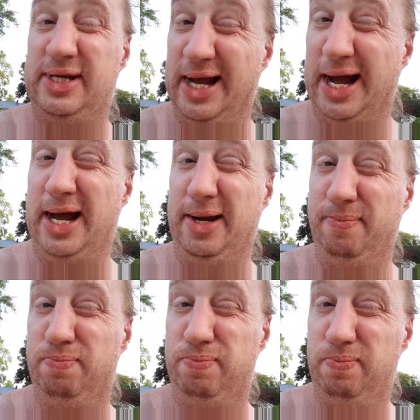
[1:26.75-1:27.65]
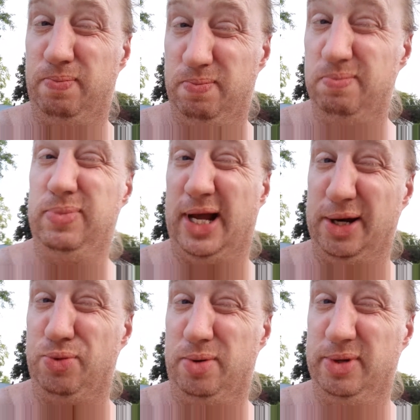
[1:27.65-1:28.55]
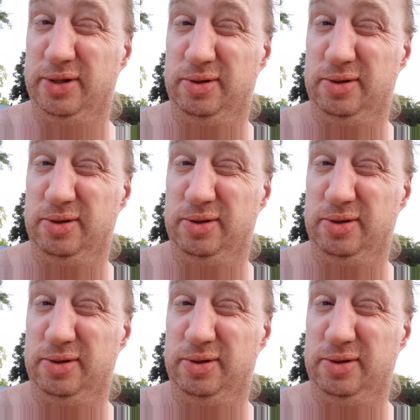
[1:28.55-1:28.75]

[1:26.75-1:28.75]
dime black woman,